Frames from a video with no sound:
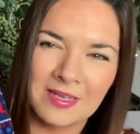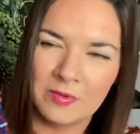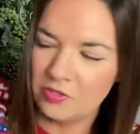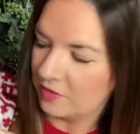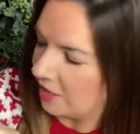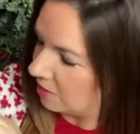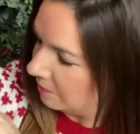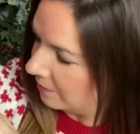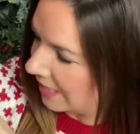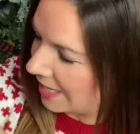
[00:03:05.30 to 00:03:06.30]
which will
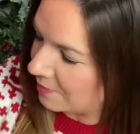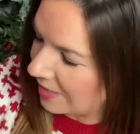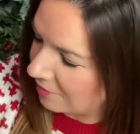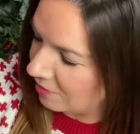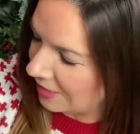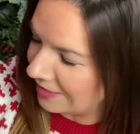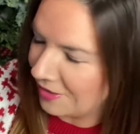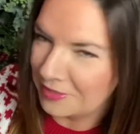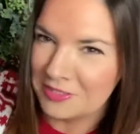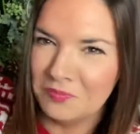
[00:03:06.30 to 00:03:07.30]
keep me really
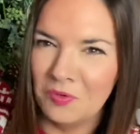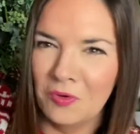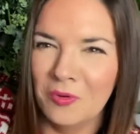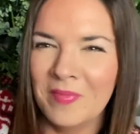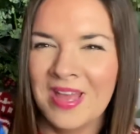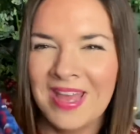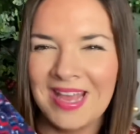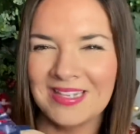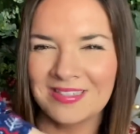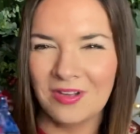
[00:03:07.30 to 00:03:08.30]
nice and warm.
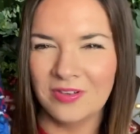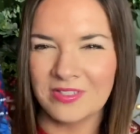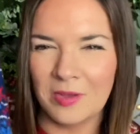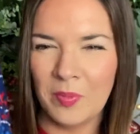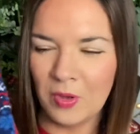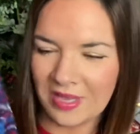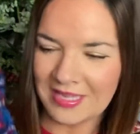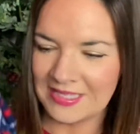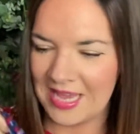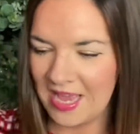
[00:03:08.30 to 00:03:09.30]
It's got a
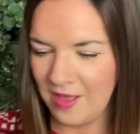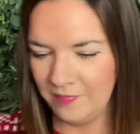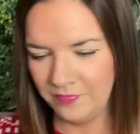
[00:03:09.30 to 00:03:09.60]
pocket here.